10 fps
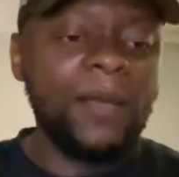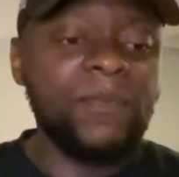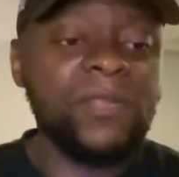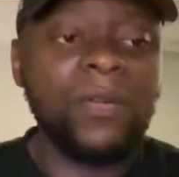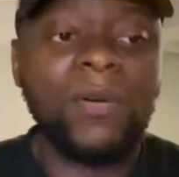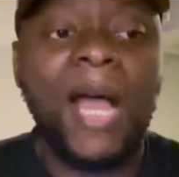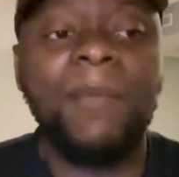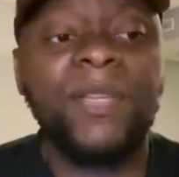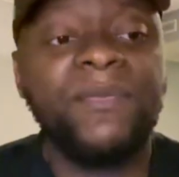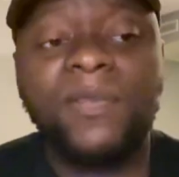So
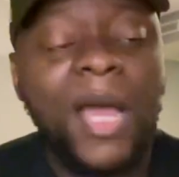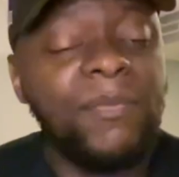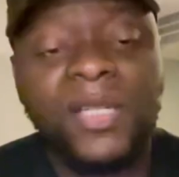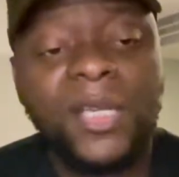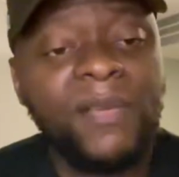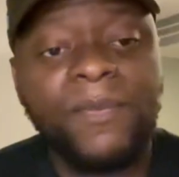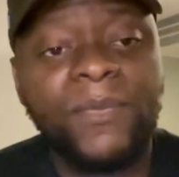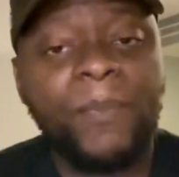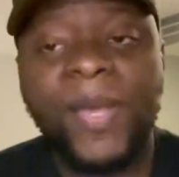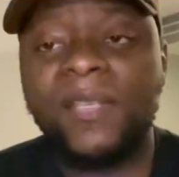I'm going to give him
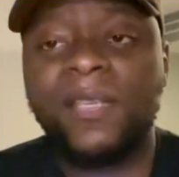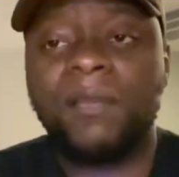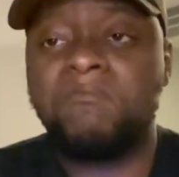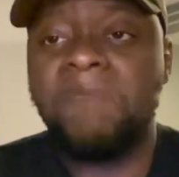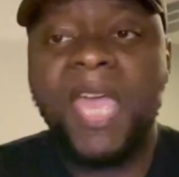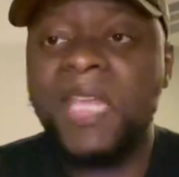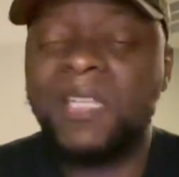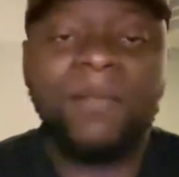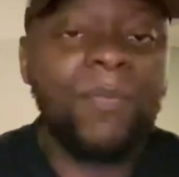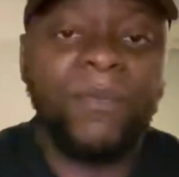the basic
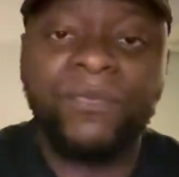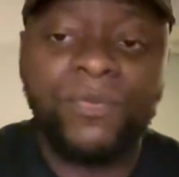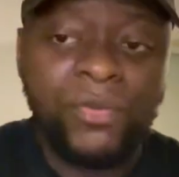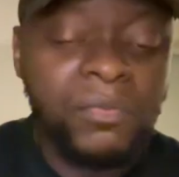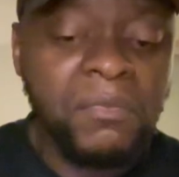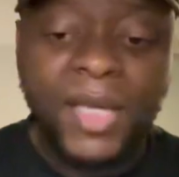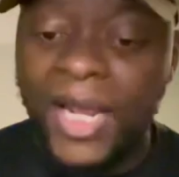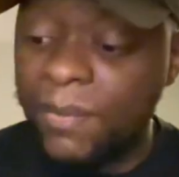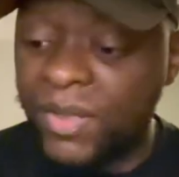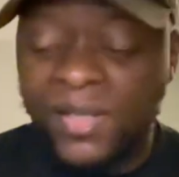18-month rule,
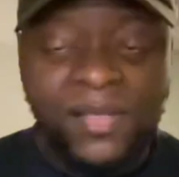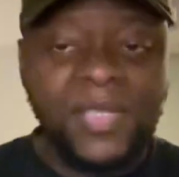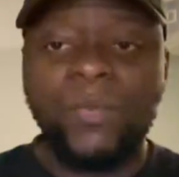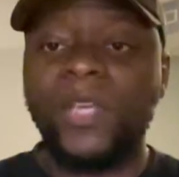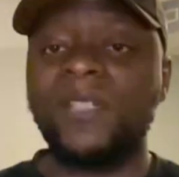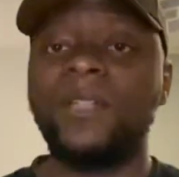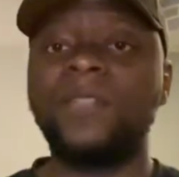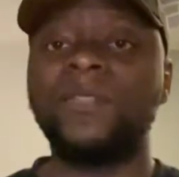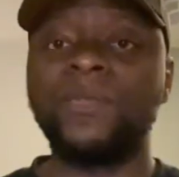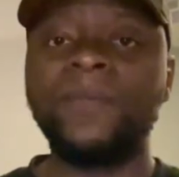and I'm going to see what he's
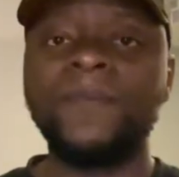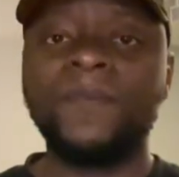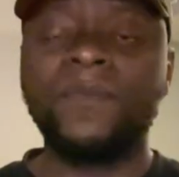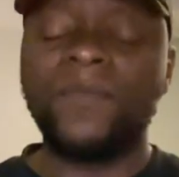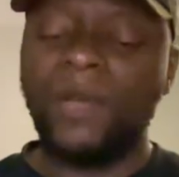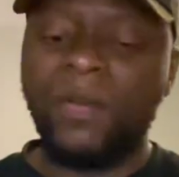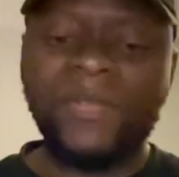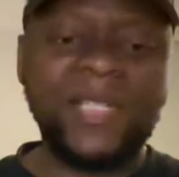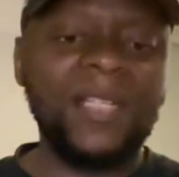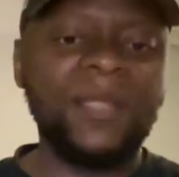going to do.
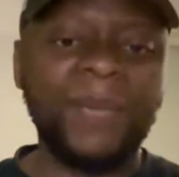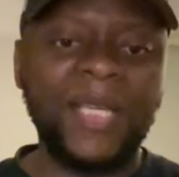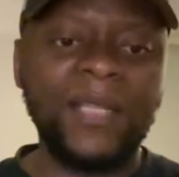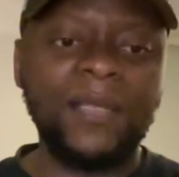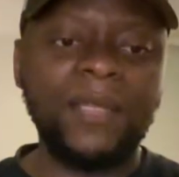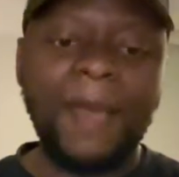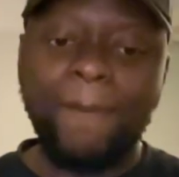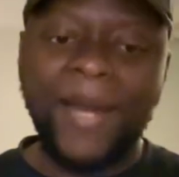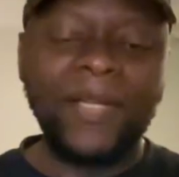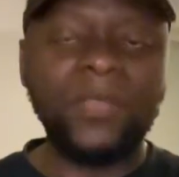Obviously, in the beginning, it
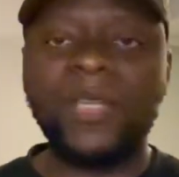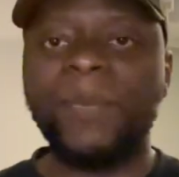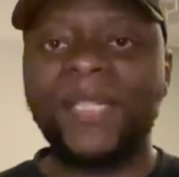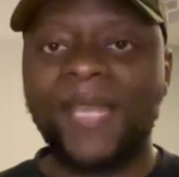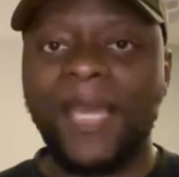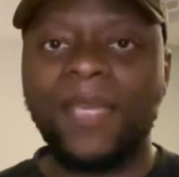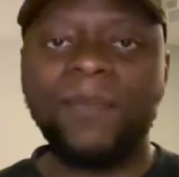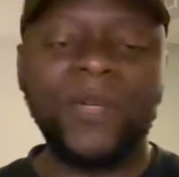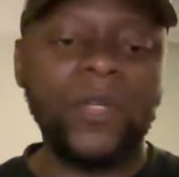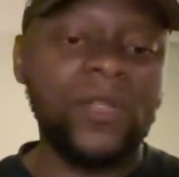might look a bit techie
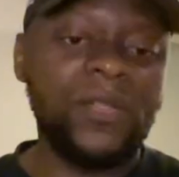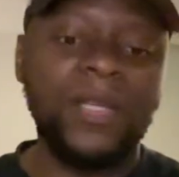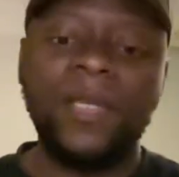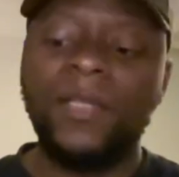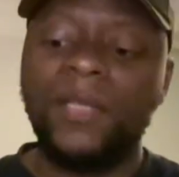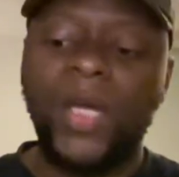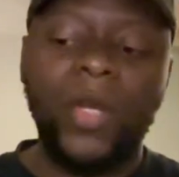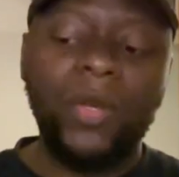because a